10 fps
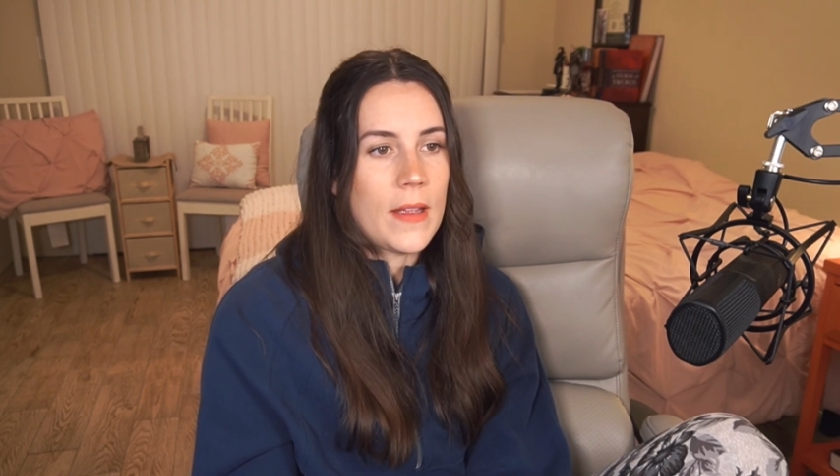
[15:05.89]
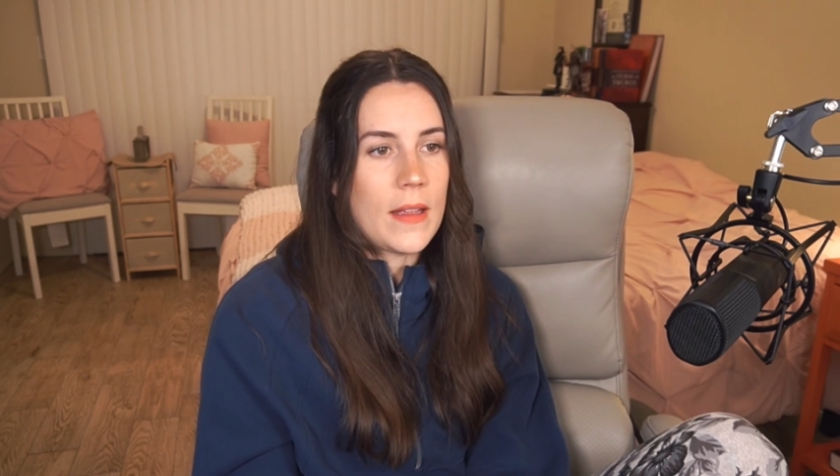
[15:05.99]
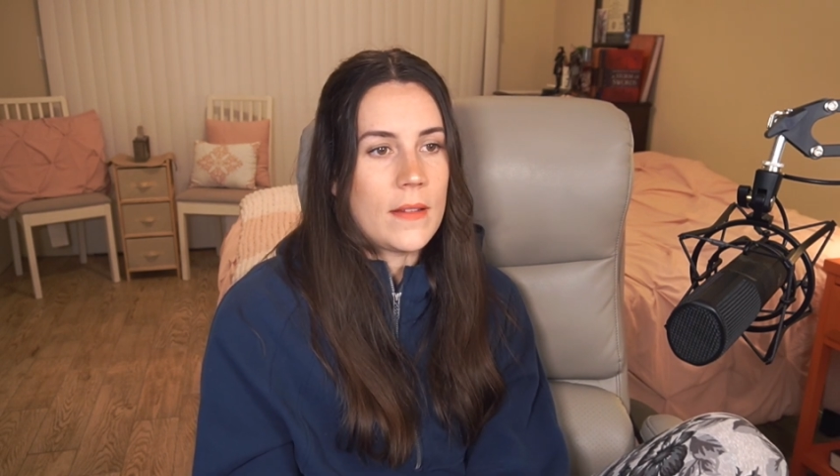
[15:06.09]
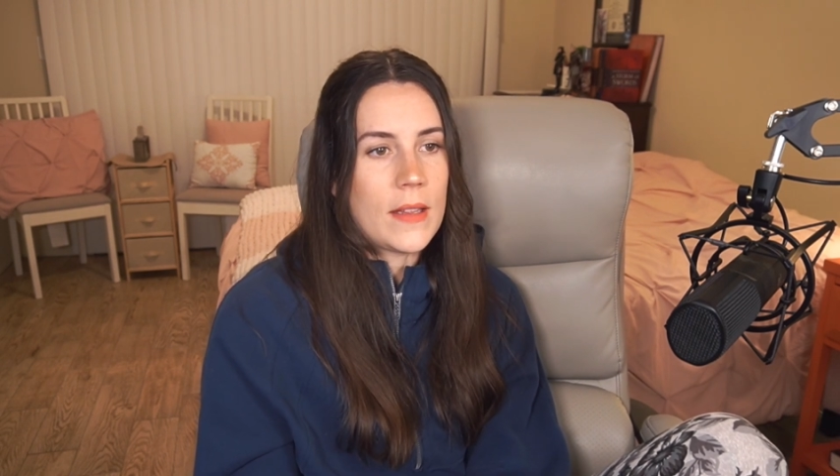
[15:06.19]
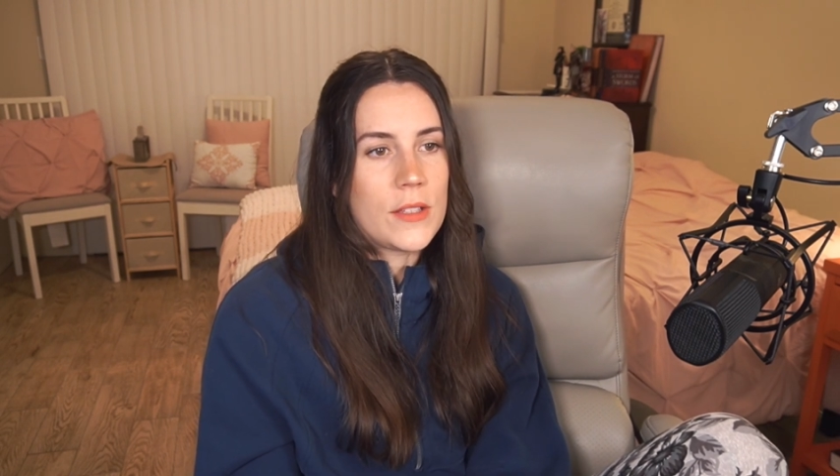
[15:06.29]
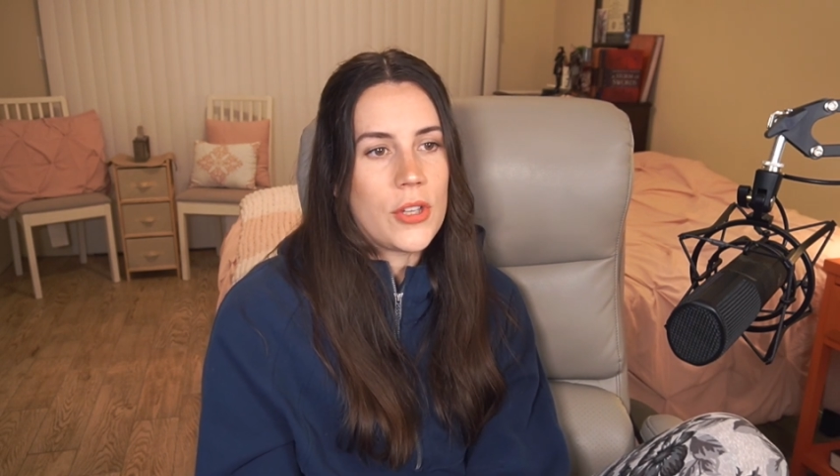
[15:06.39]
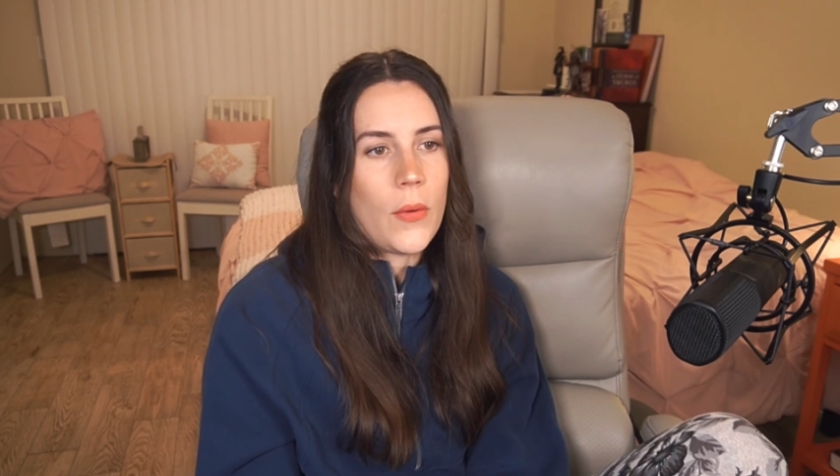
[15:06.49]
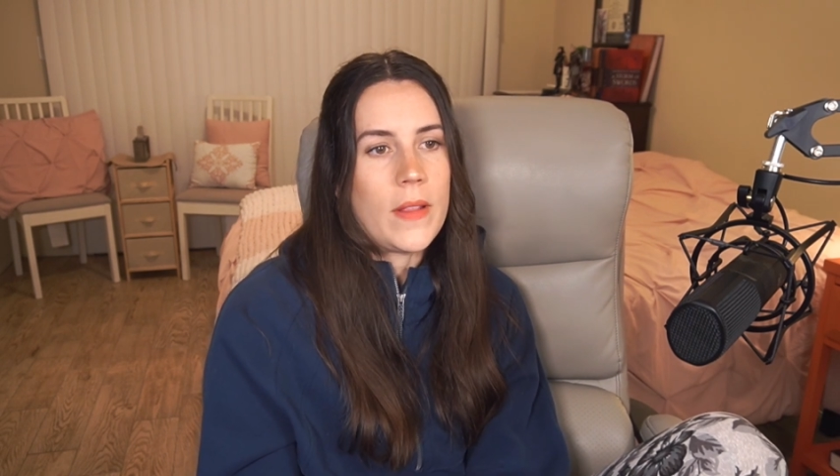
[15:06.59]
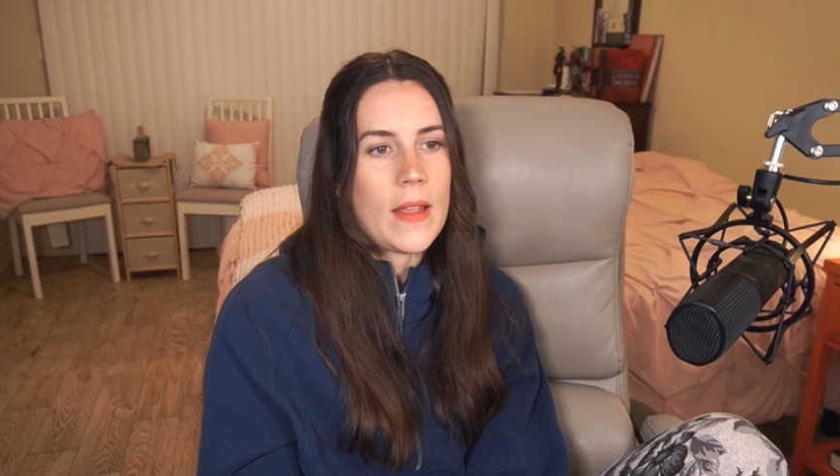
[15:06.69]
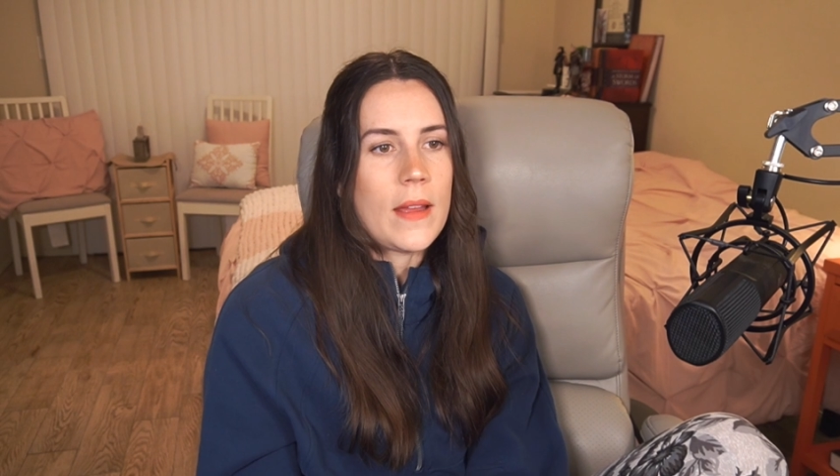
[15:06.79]
and that's
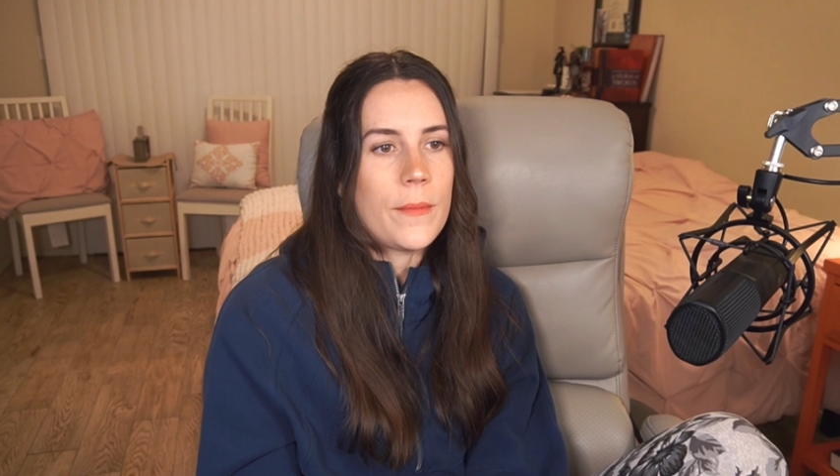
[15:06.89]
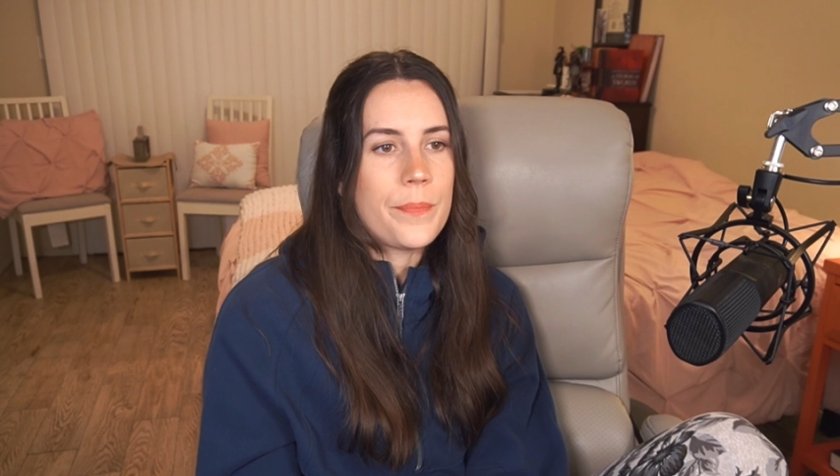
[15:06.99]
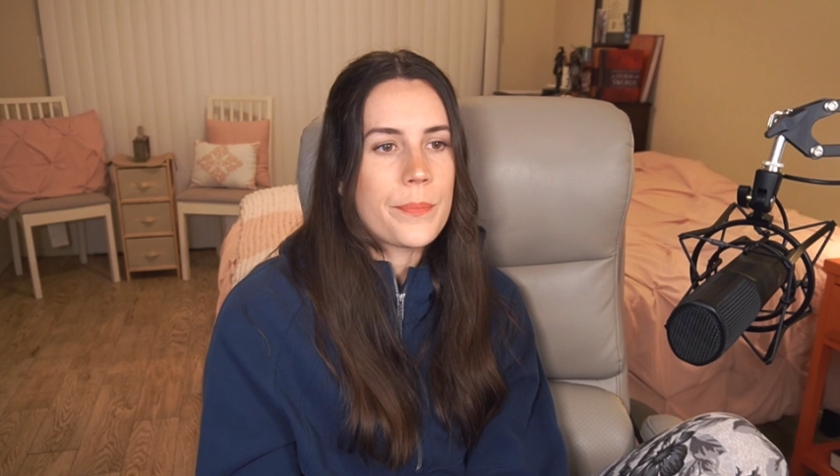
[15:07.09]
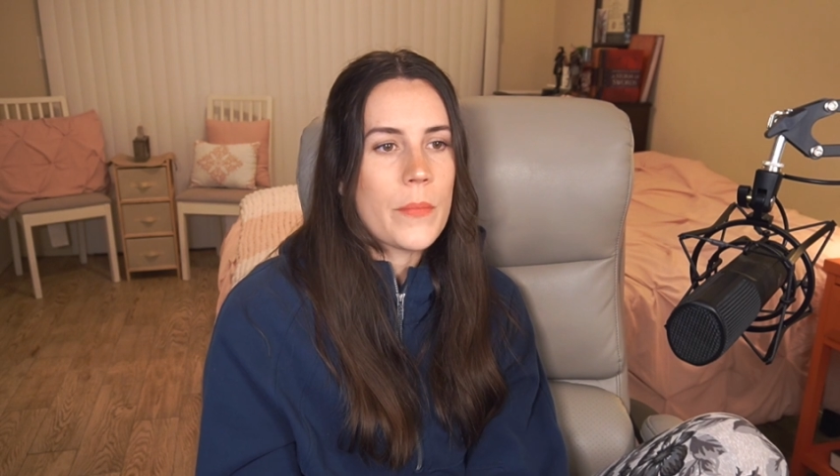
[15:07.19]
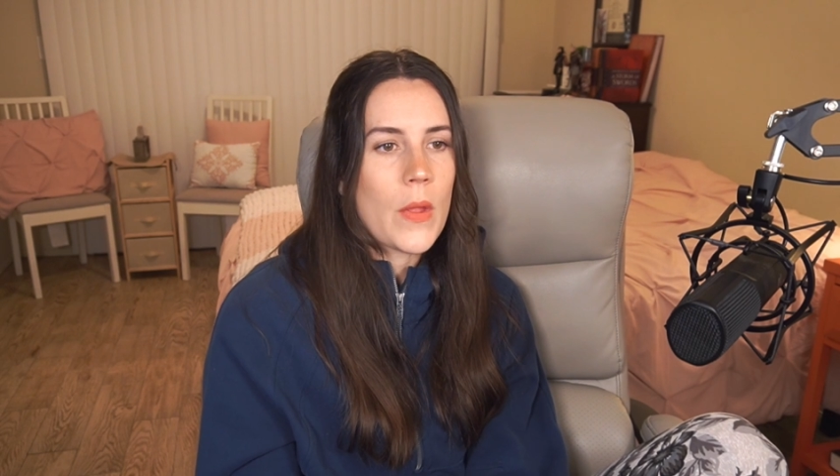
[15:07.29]
showing that